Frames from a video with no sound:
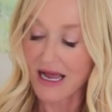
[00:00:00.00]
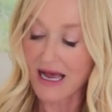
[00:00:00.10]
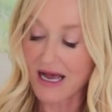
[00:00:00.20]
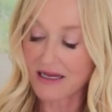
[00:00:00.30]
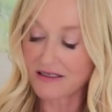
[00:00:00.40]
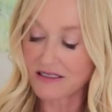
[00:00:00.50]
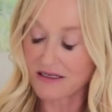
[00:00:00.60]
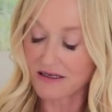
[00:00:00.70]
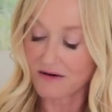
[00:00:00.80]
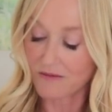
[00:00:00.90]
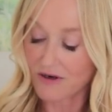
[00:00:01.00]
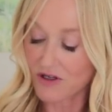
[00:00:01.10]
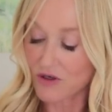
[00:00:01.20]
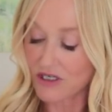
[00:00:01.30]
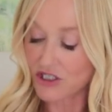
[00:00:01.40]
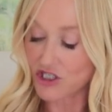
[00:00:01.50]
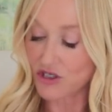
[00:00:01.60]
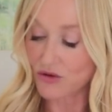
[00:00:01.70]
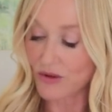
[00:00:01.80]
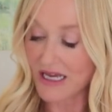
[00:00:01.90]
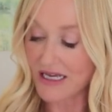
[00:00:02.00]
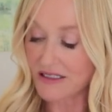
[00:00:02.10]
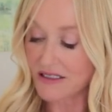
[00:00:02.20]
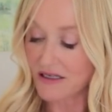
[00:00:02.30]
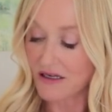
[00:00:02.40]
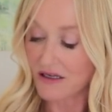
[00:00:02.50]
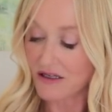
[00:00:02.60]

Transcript: and what you're going to do is